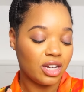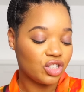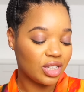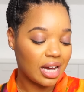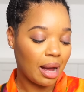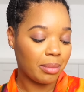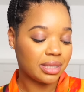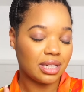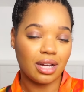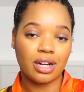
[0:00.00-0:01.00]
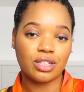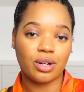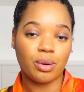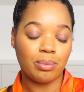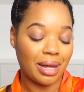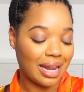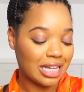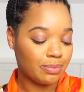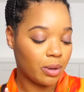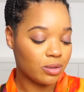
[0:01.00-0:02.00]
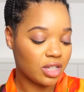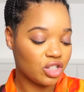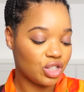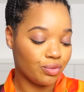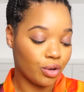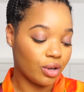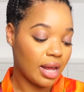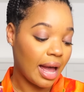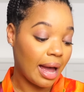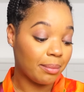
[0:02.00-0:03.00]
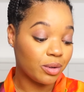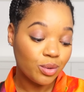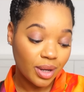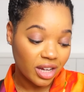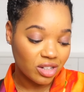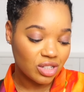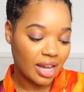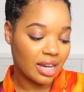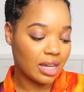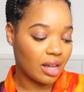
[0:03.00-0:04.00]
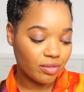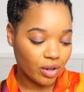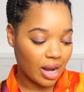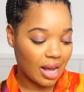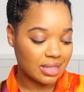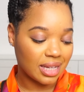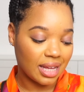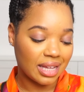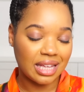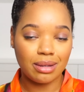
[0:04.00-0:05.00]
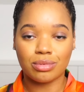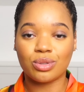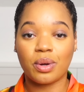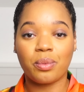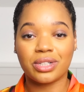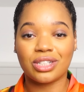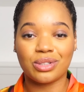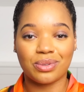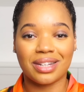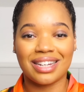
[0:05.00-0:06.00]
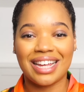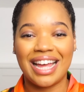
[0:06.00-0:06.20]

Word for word: She commented under my last post and she wrote, "I'm new-ish and love your content. Keep doing what you're doing."